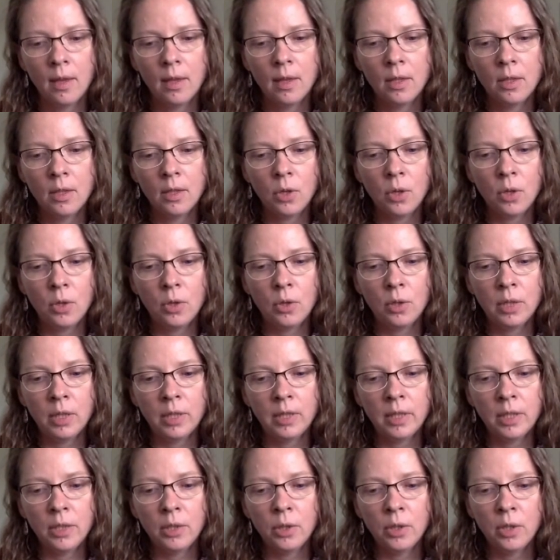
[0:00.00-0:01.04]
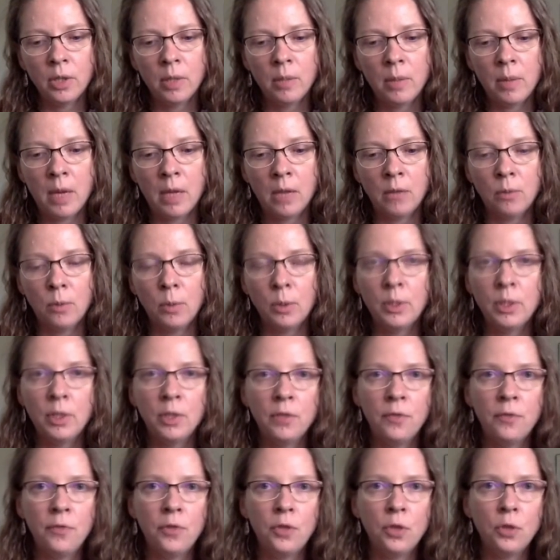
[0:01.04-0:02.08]
So let us talk about what is
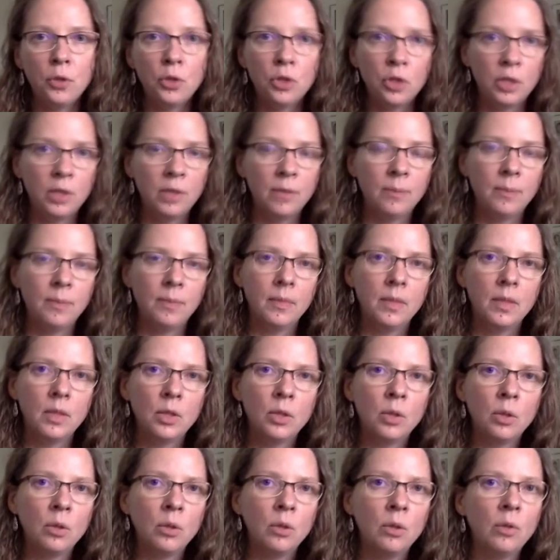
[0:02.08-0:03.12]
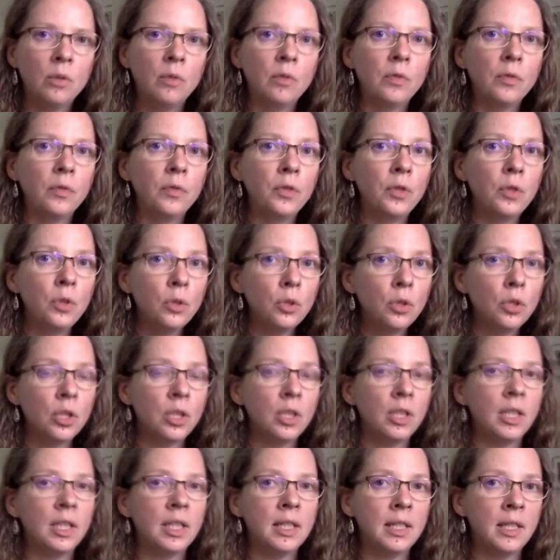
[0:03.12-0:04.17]
fusion. So
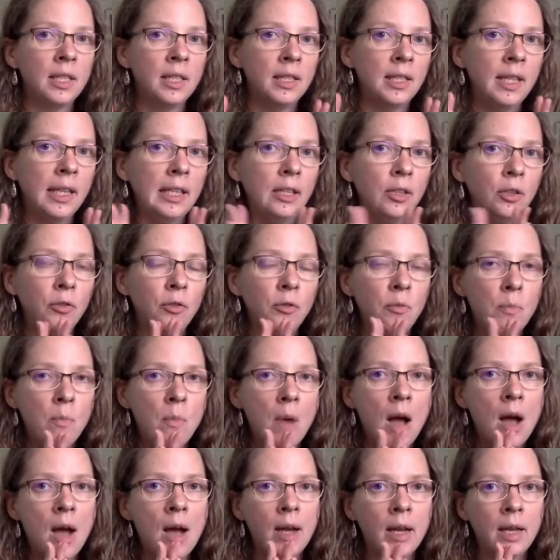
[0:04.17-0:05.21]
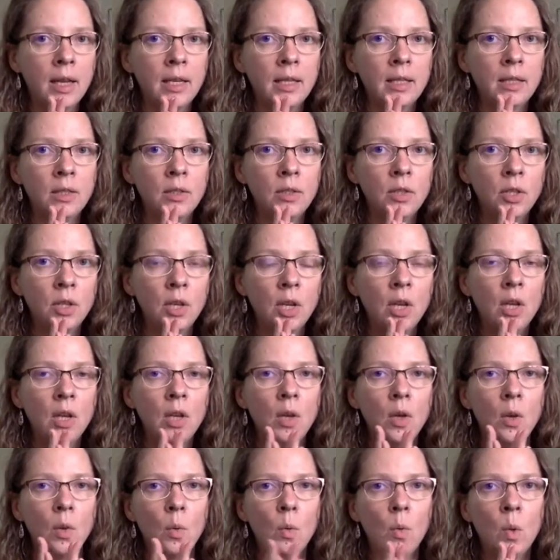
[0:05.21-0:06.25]
fusion is a state of mind
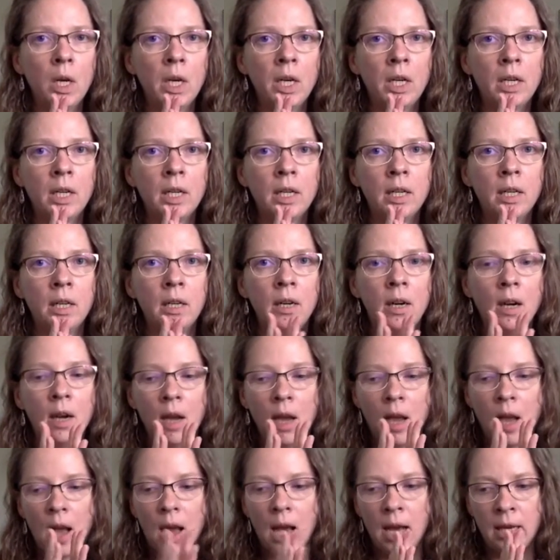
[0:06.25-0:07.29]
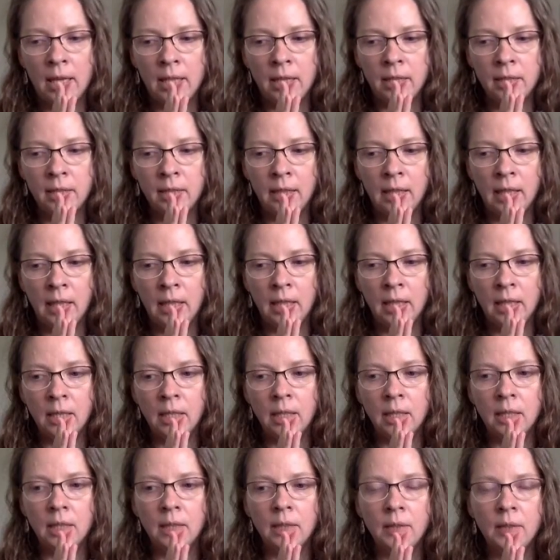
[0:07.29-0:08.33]
where I
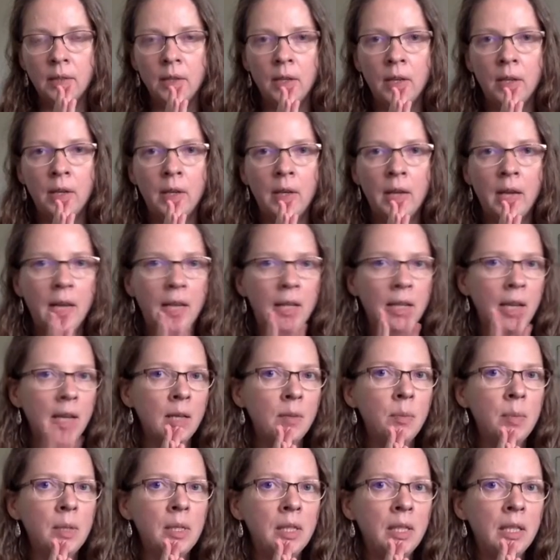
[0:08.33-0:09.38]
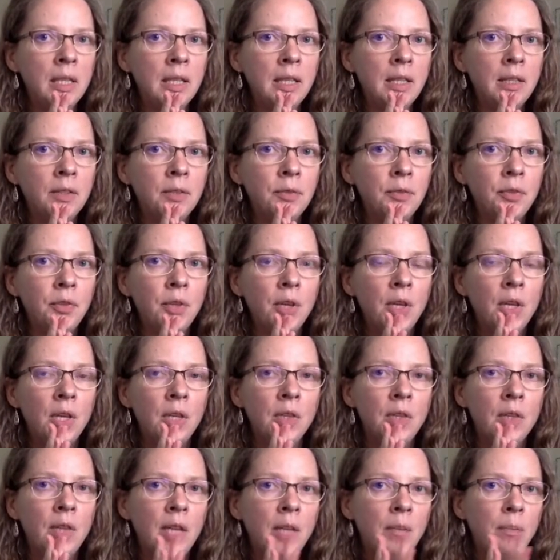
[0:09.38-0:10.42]
think and I believe
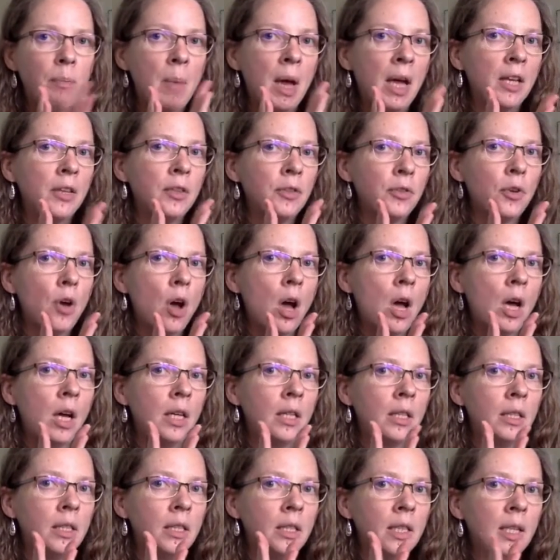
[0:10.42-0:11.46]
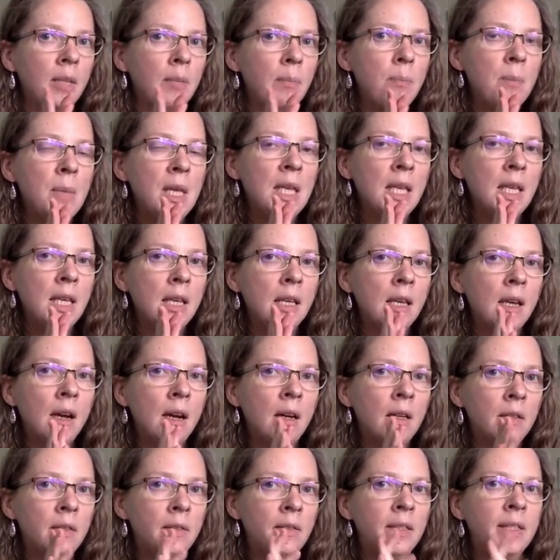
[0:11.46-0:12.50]
that my thoughts and me
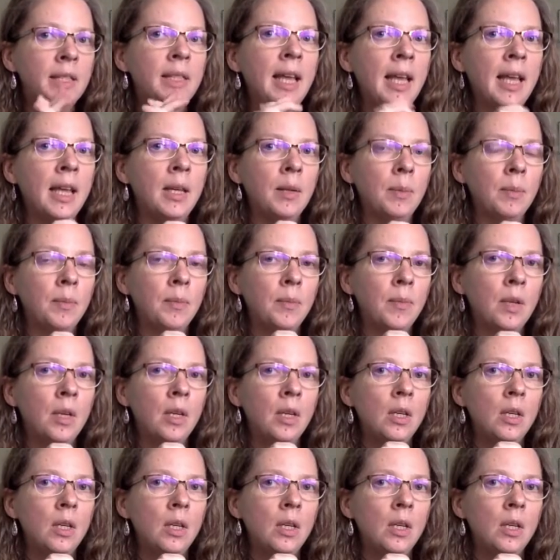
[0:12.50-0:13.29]
are the same.